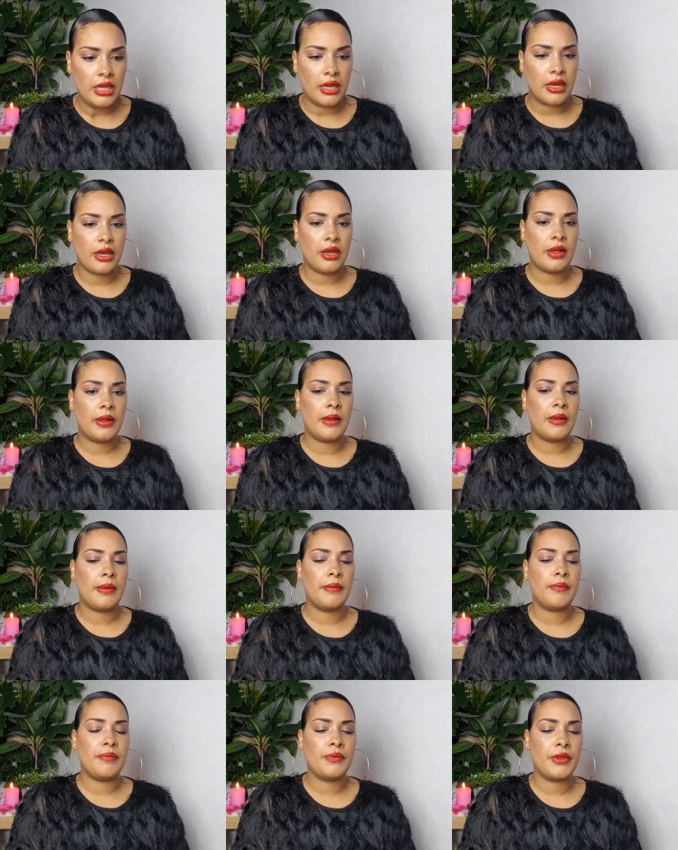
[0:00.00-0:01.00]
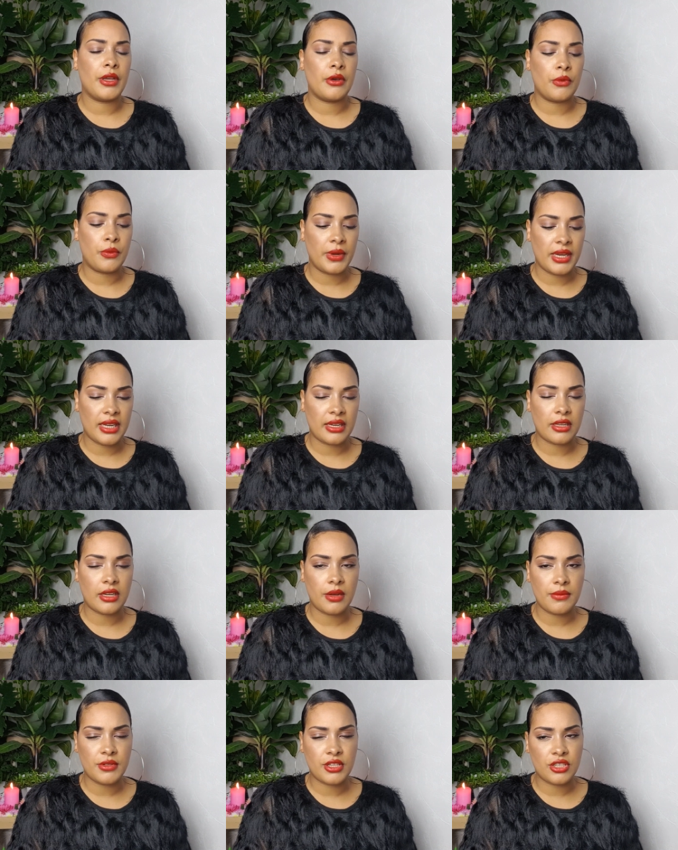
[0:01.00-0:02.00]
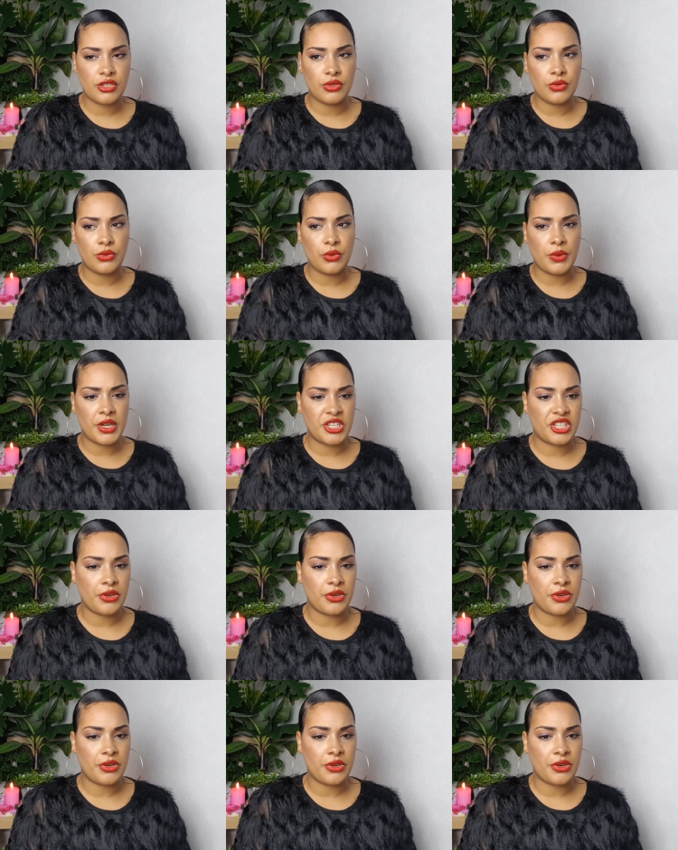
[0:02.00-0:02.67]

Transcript: um, uh, when it comes to which